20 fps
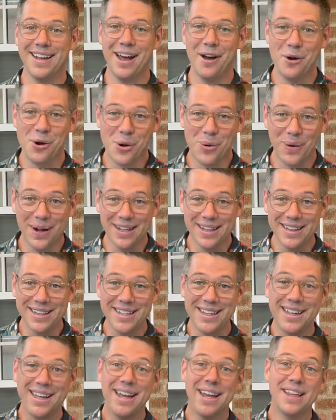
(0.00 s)
how
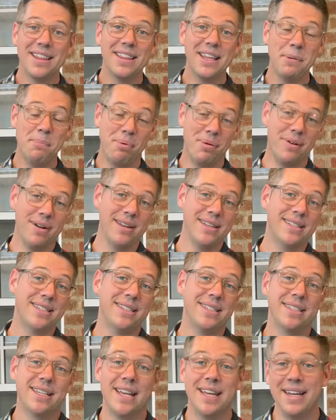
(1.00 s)
quickly the
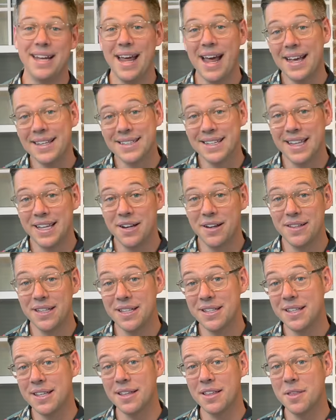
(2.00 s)
prices can escalate on
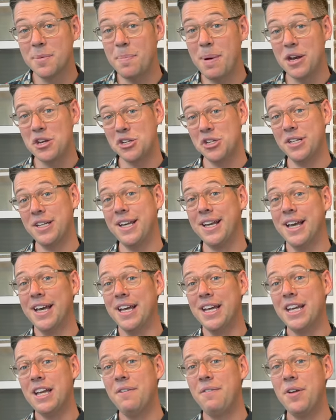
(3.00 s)
these things, especially
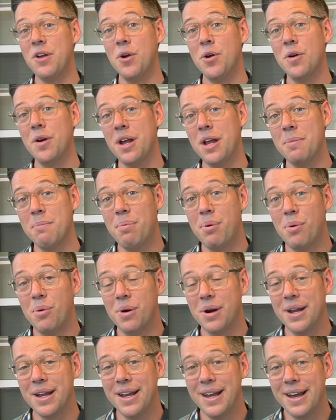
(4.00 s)
if you're
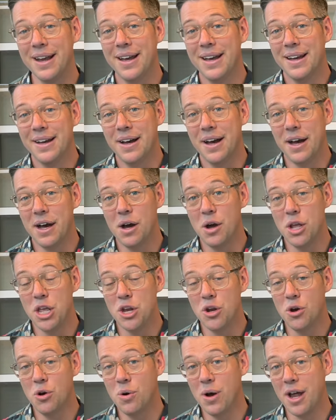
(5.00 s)
importing, uh,
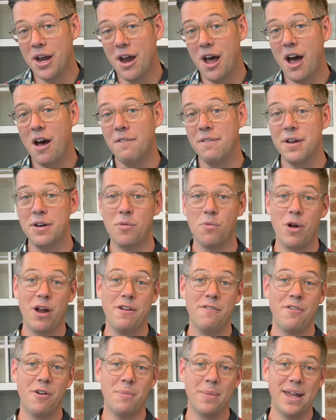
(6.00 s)
you know, an oven
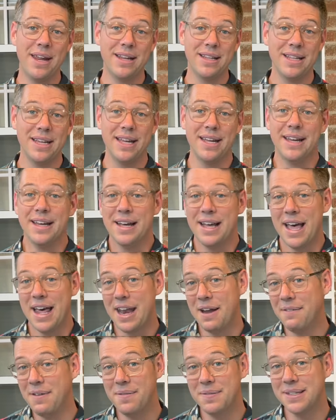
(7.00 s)
right from Italy.
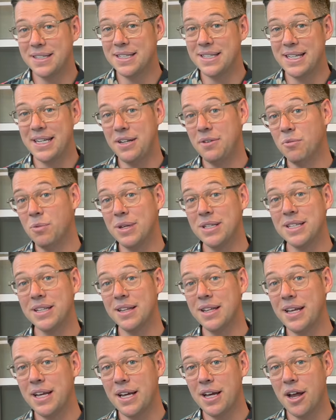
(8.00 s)
And I've even seen
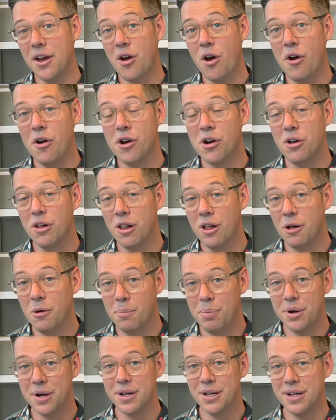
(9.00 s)
recently an article, I'll
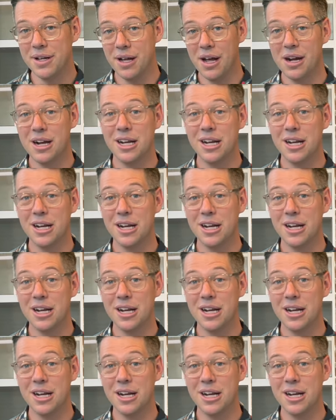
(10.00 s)
put a, a